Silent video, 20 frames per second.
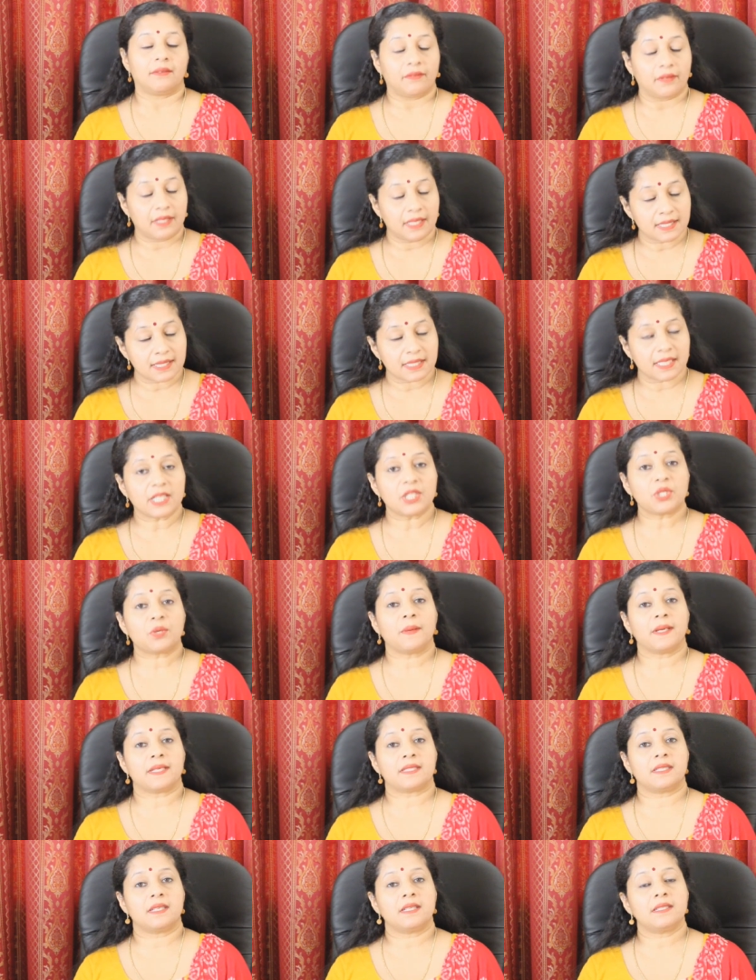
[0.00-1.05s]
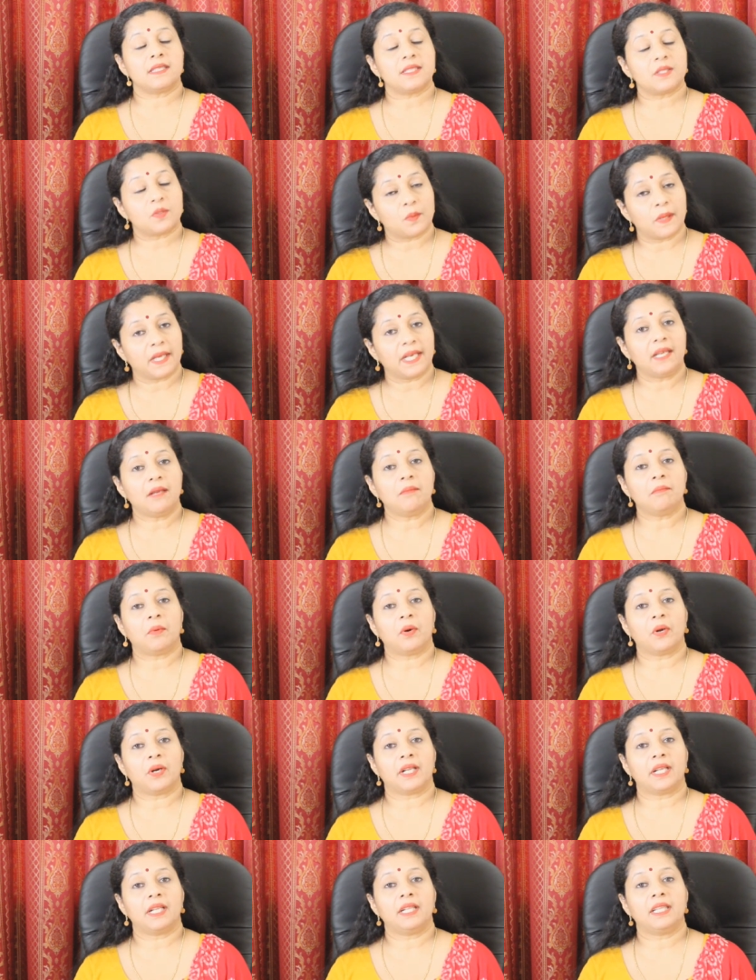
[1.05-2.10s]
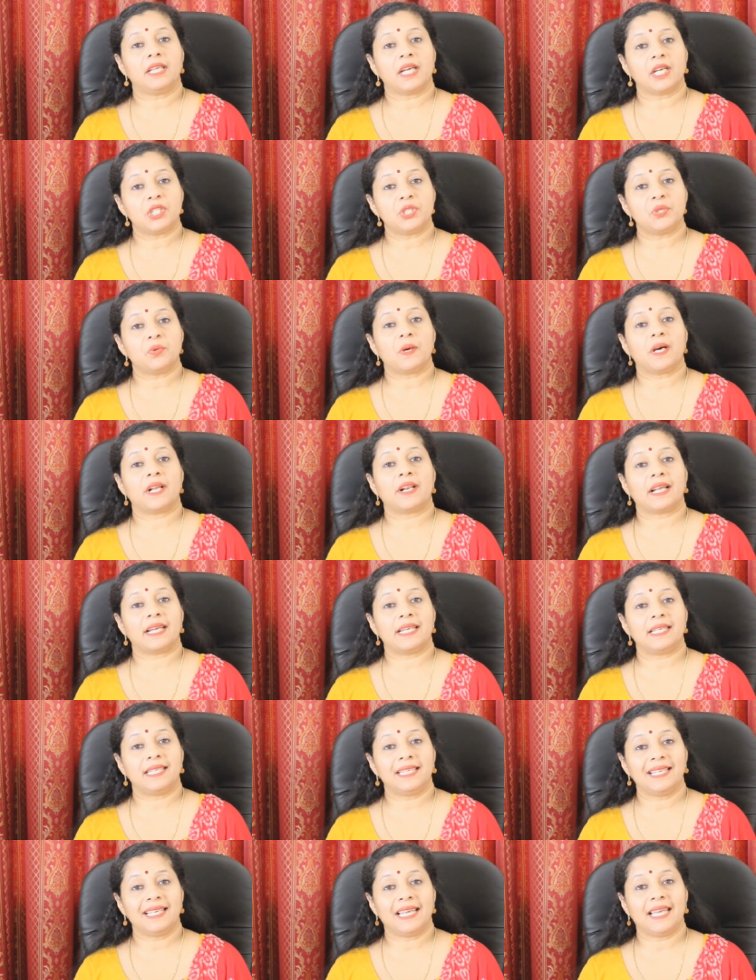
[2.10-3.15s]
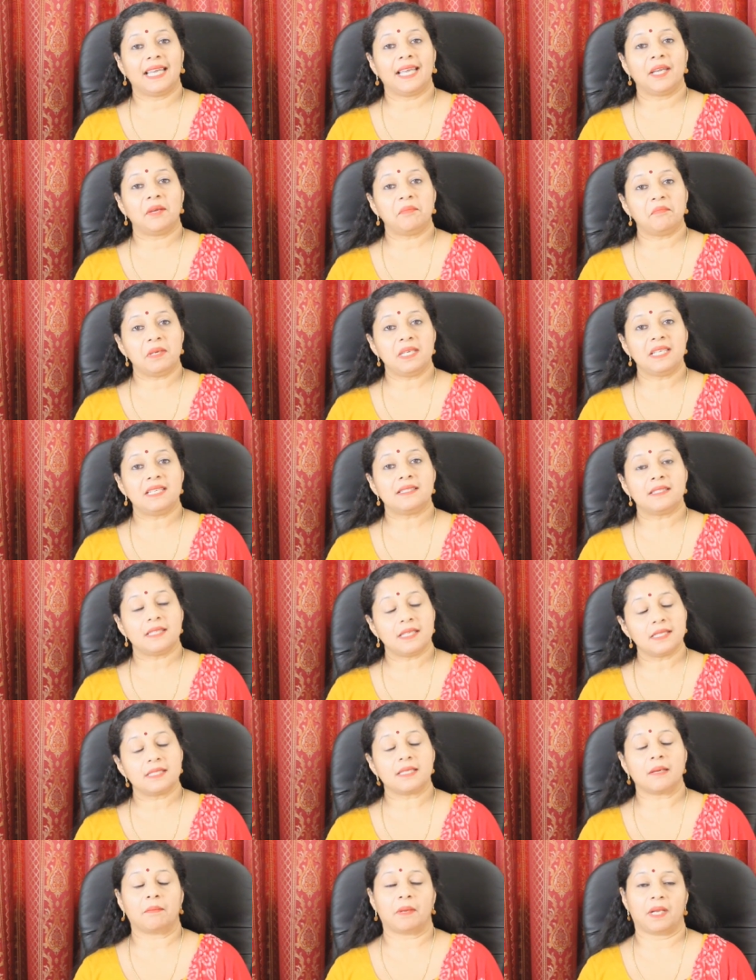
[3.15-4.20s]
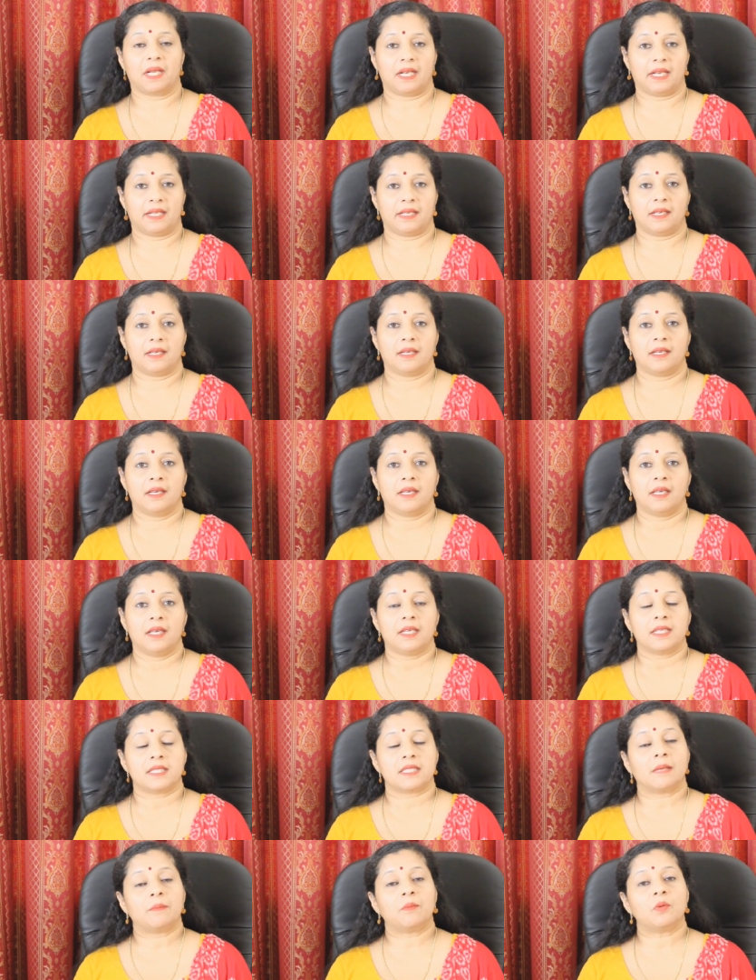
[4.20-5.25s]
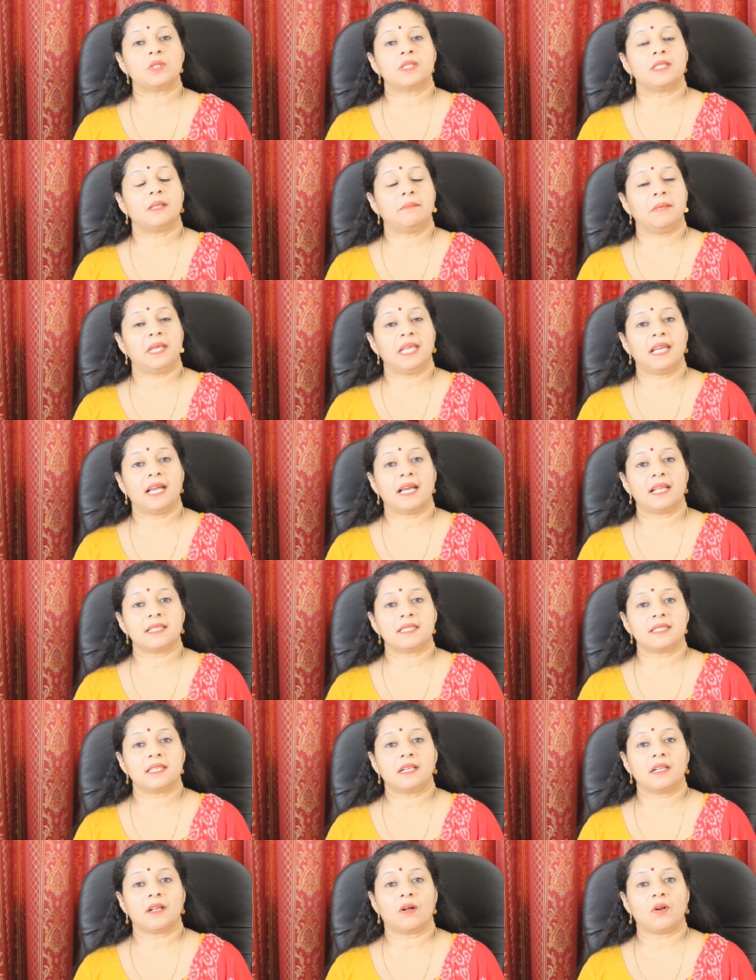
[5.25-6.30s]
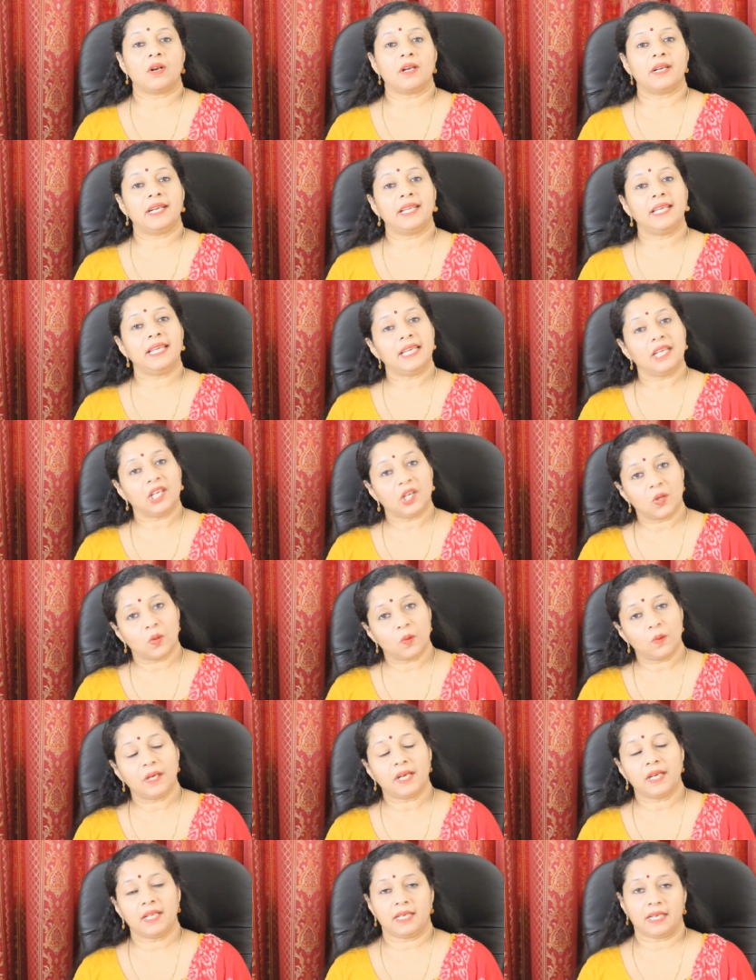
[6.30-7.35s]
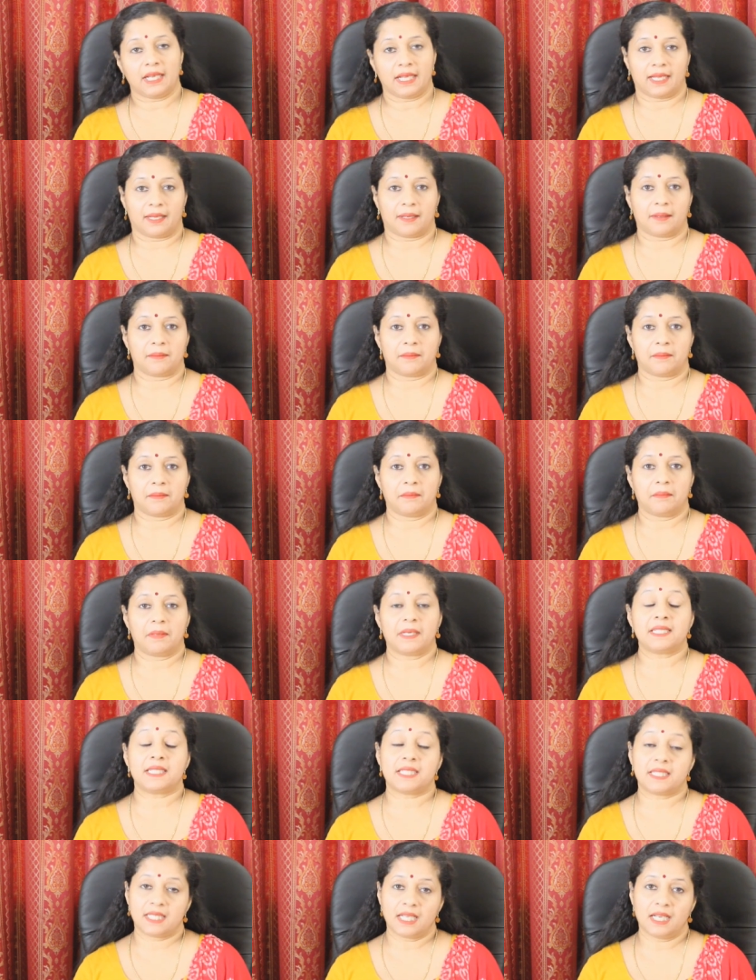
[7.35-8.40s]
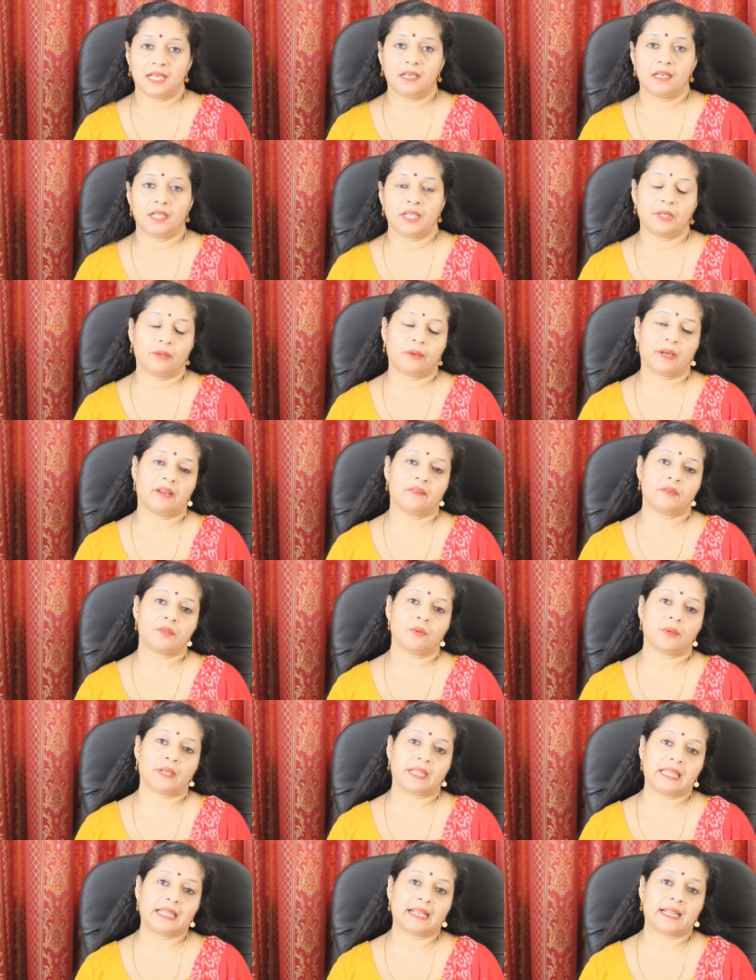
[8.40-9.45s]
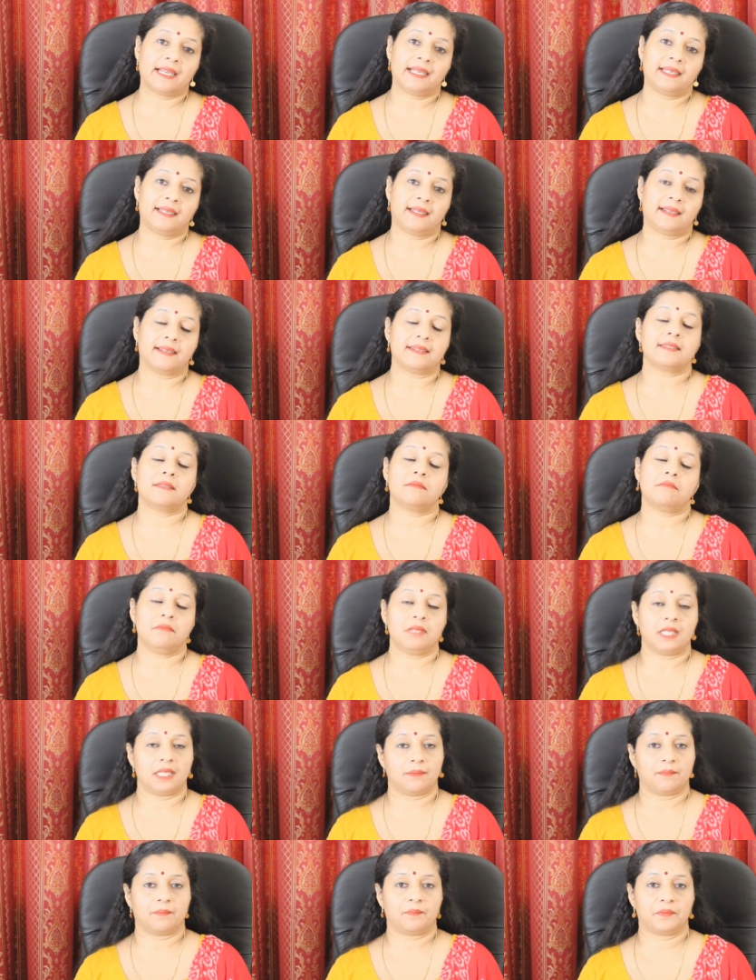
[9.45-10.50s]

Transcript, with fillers: In such questions, it's very important that you are writing A, B, C separately. Suppose the B answer already included in A, but still you have to rewrite it as B.